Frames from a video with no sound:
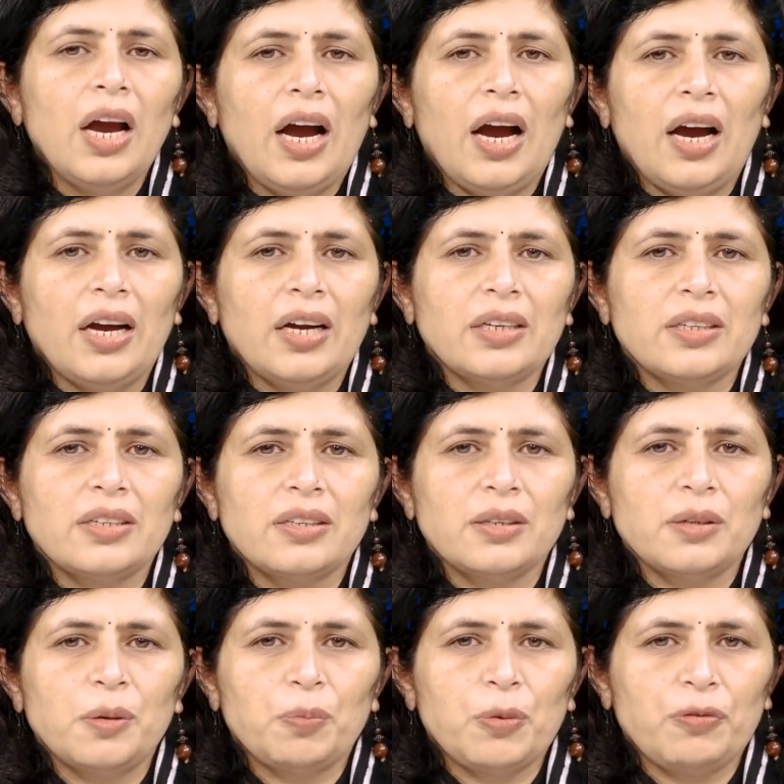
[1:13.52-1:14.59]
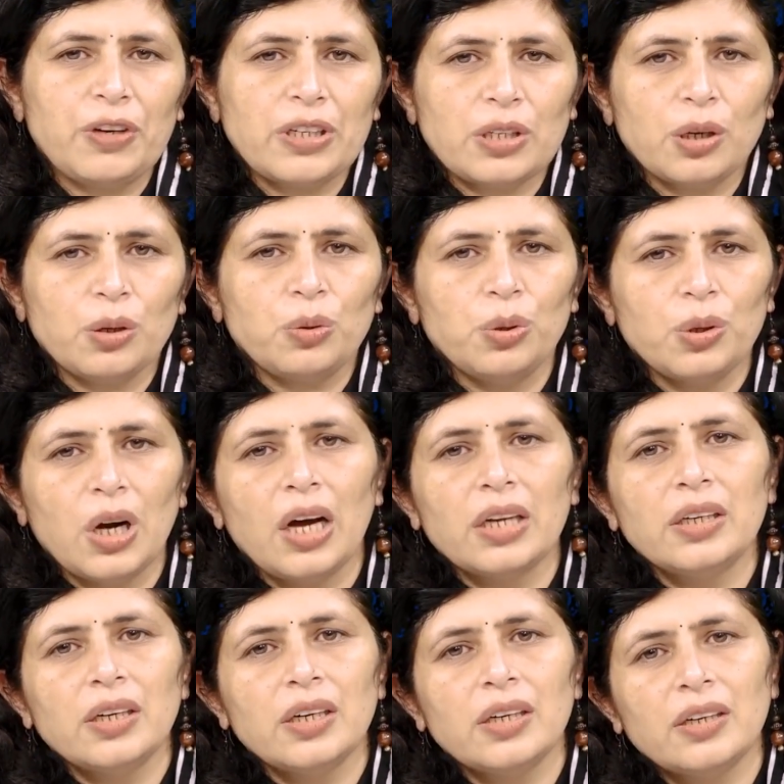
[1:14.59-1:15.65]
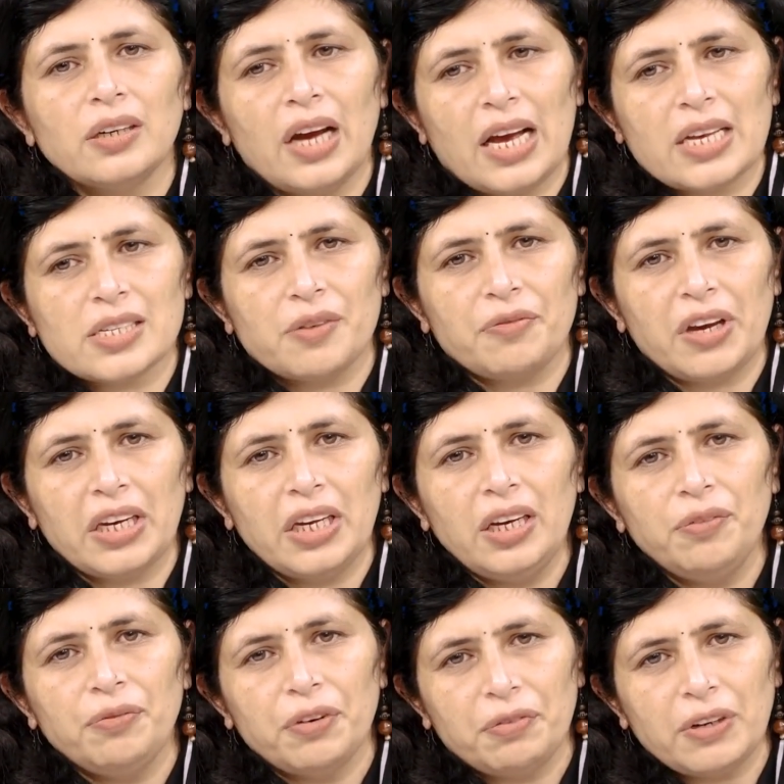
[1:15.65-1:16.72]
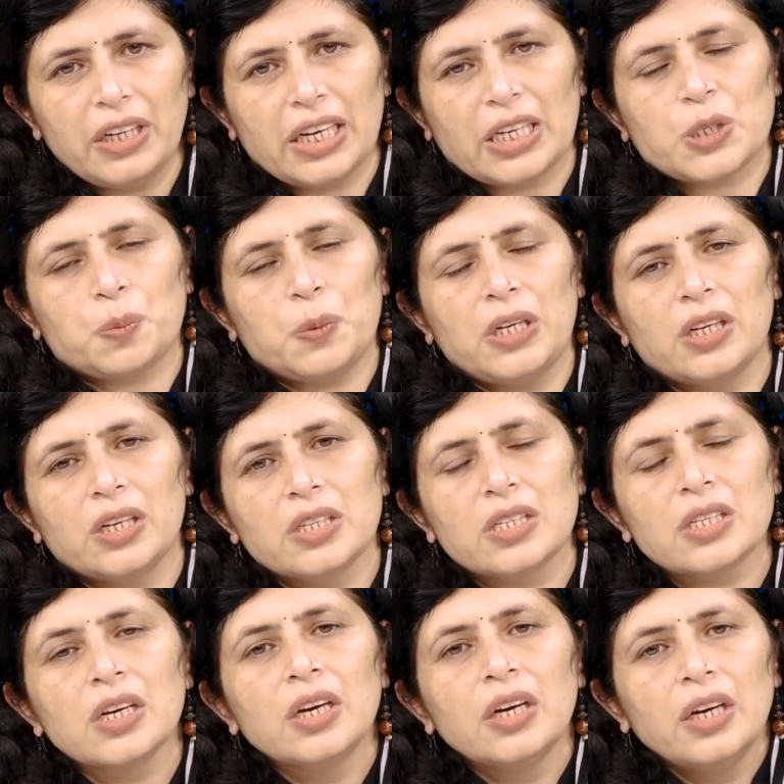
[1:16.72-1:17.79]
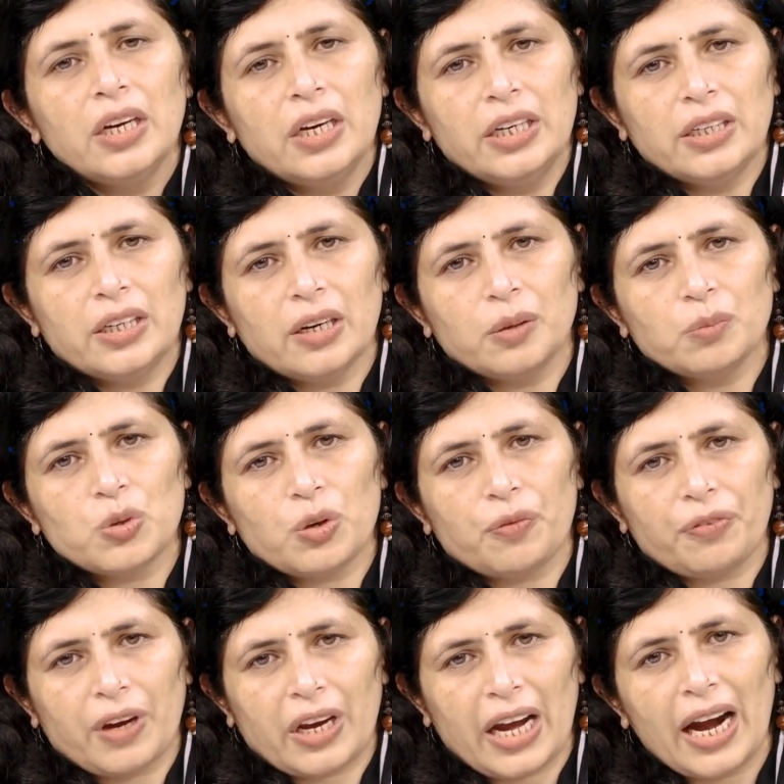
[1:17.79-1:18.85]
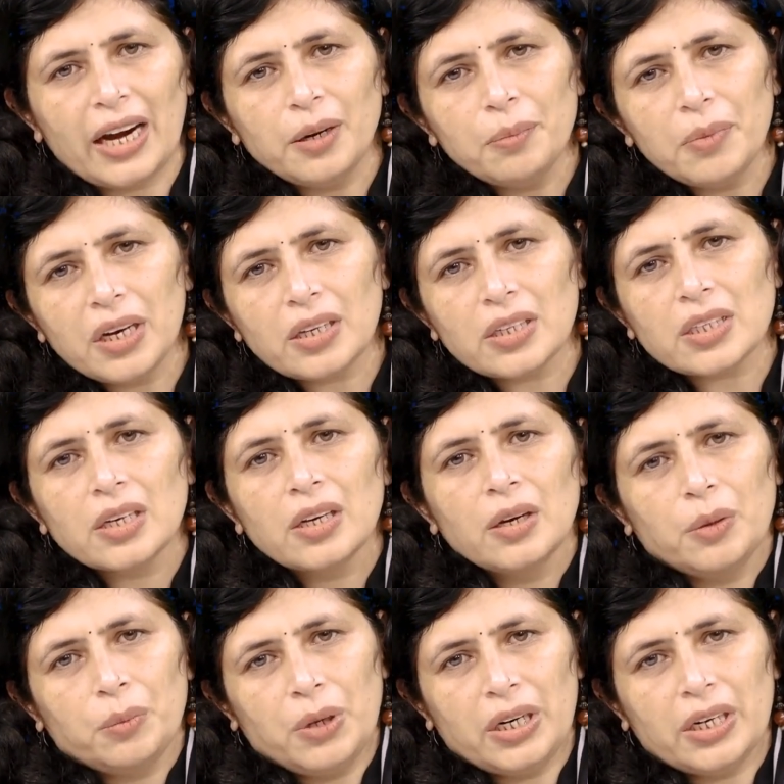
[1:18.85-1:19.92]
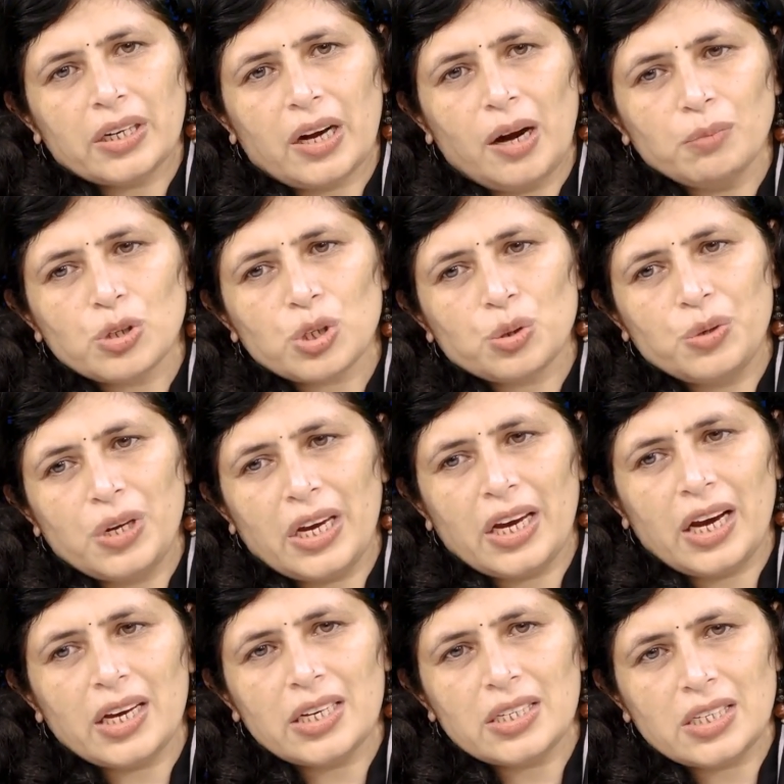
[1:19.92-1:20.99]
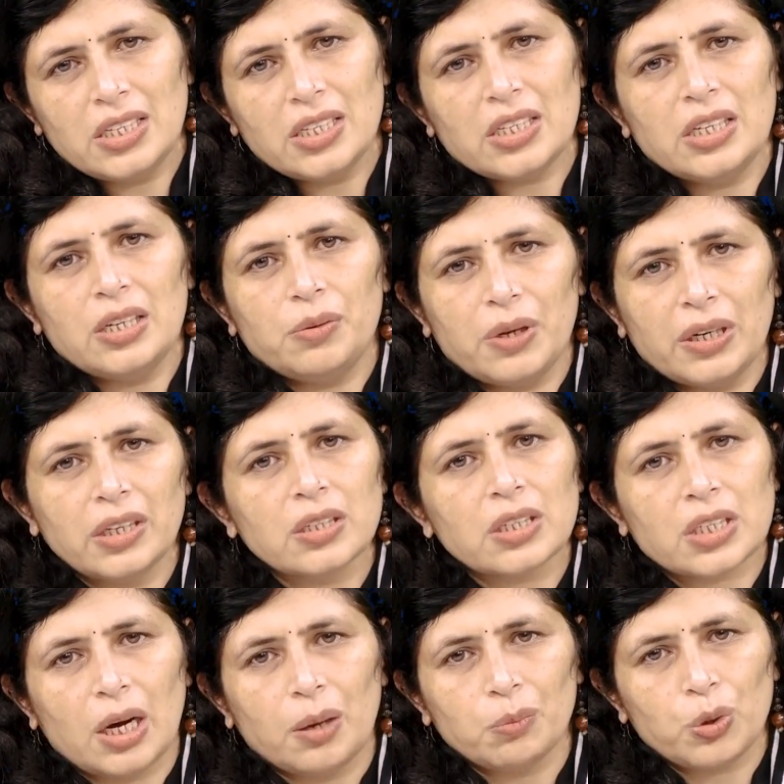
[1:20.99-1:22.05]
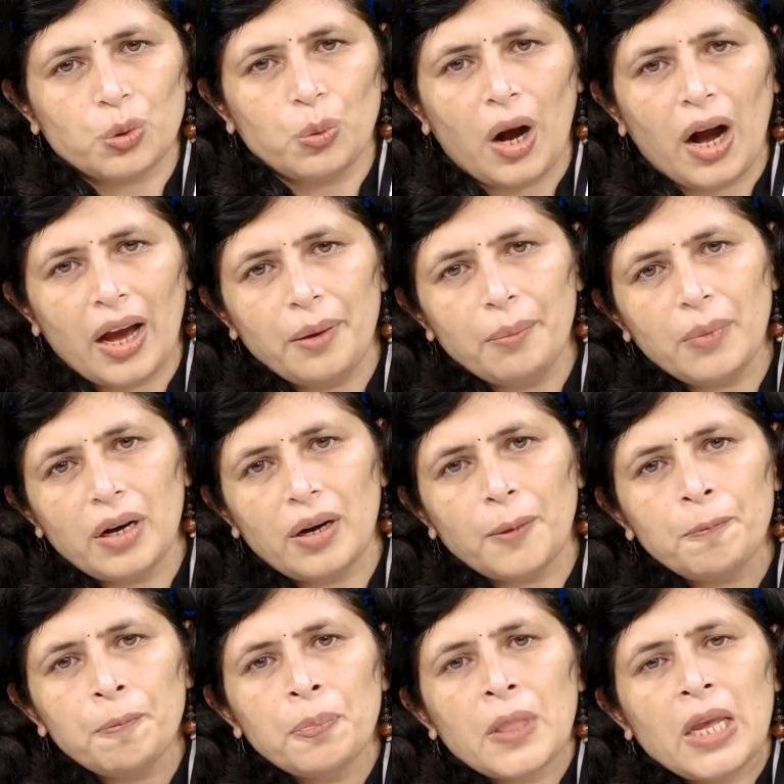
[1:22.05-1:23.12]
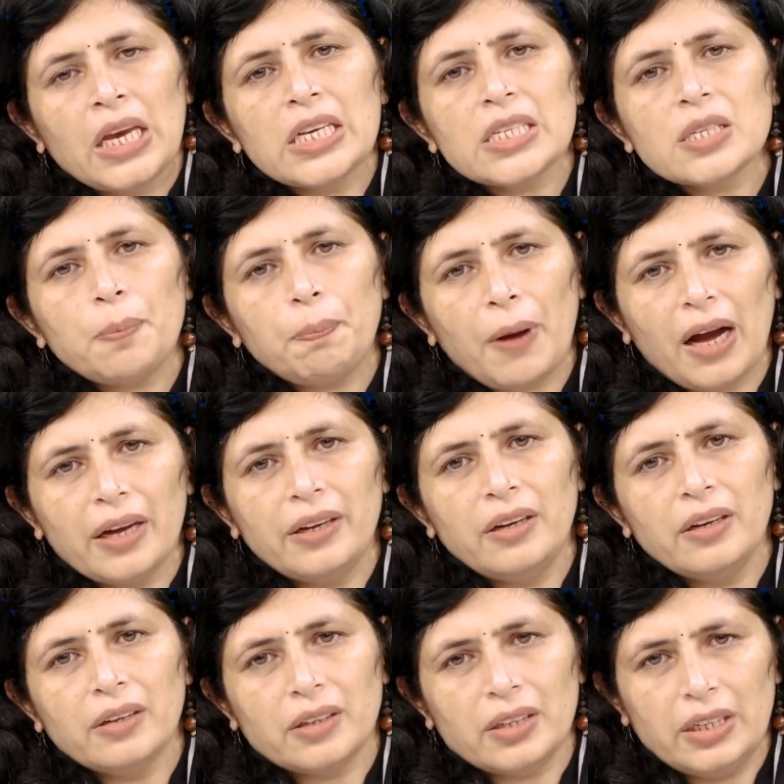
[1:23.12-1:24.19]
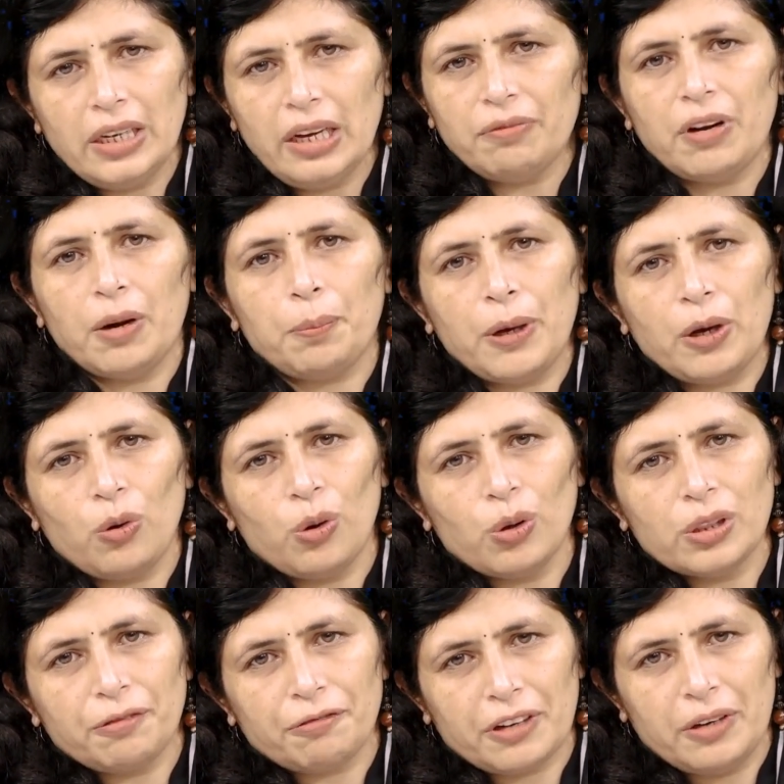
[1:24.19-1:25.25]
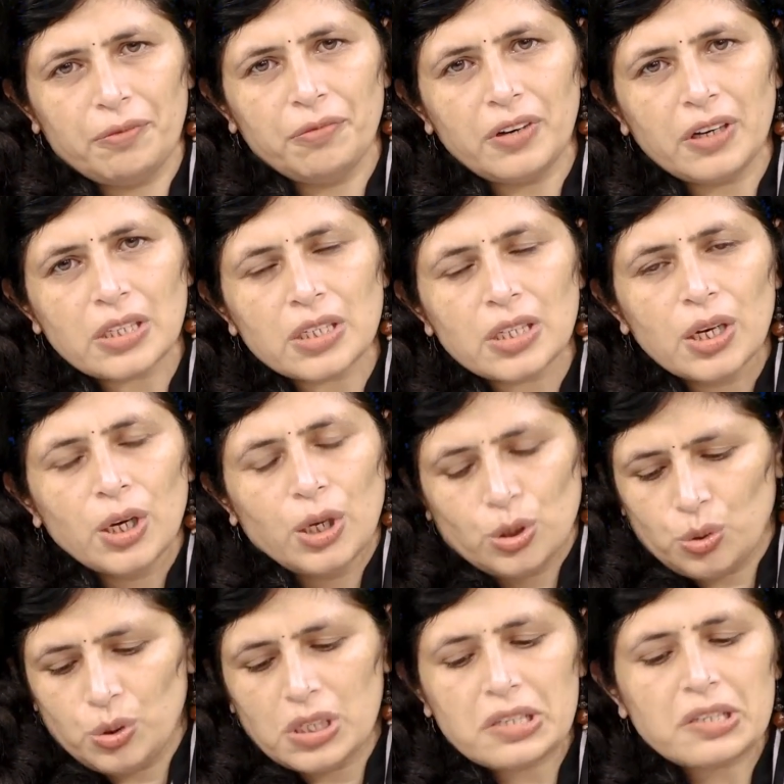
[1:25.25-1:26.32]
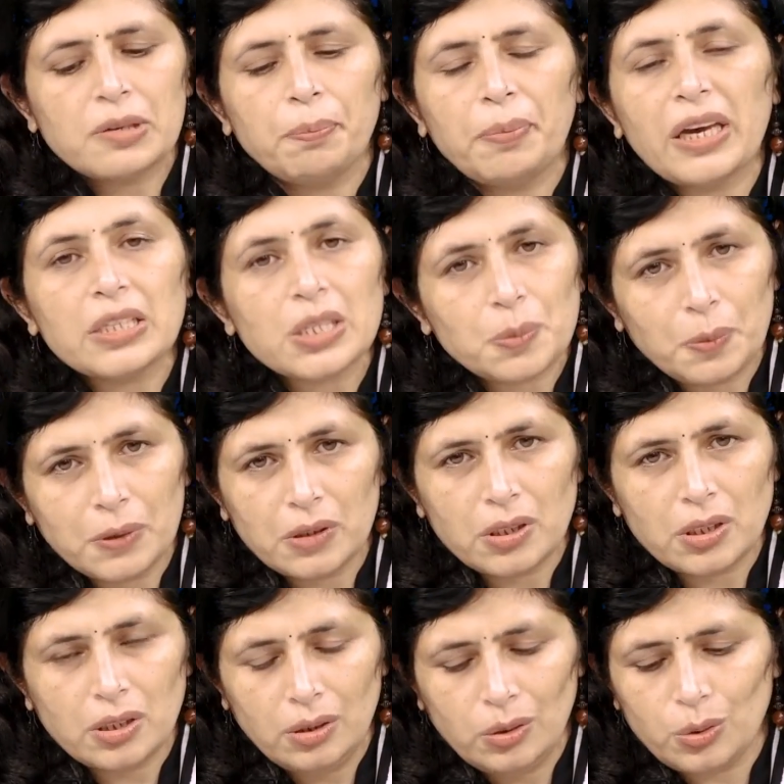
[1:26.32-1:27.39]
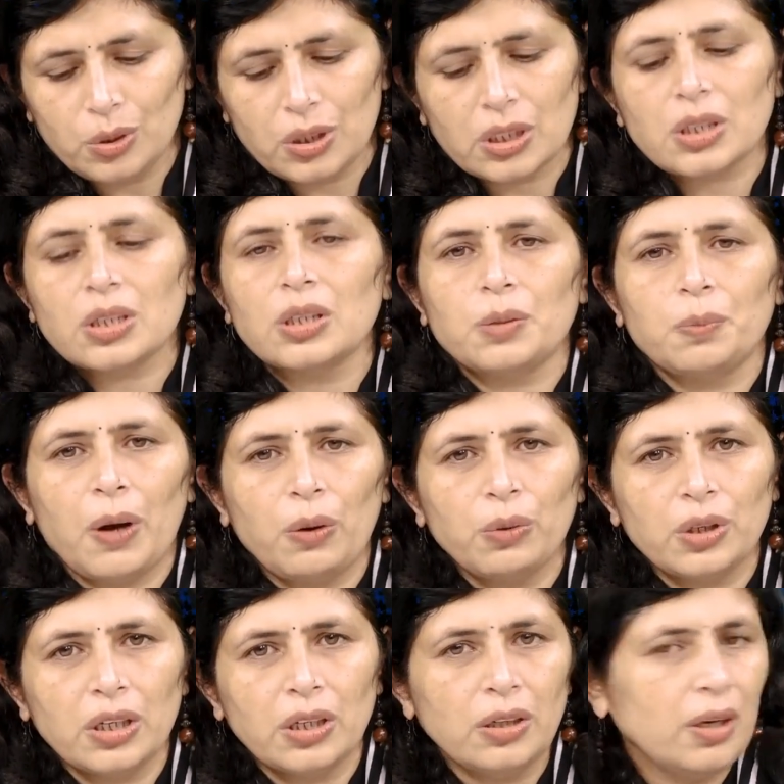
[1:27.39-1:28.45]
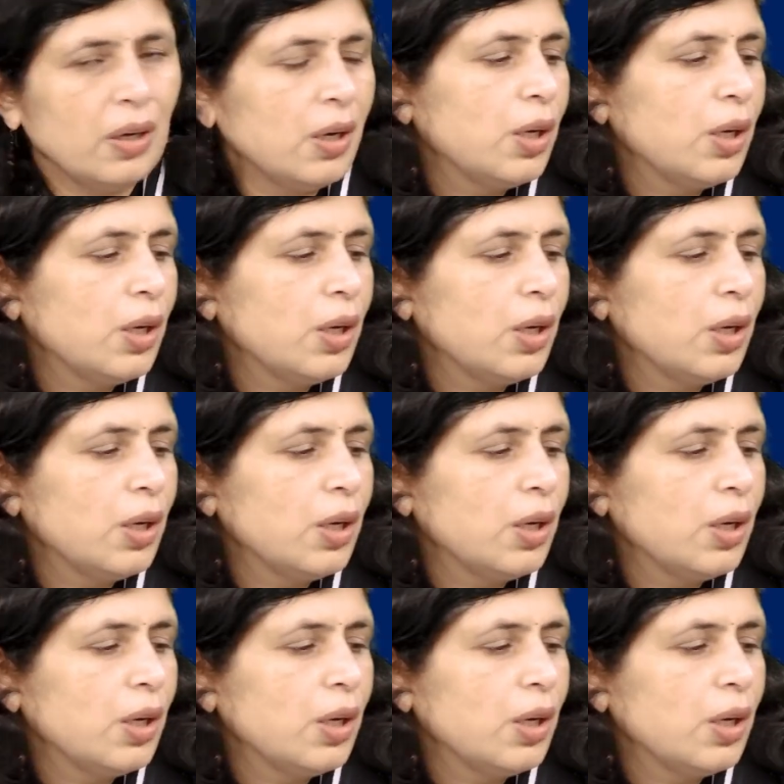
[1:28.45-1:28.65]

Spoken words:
And Professor Khurana has a very vivid experience in terms of academics, when it comes to AICT, when it's come to IMA. He is the pioneer in developing all the frameworks. So he is the best person to discuss about it.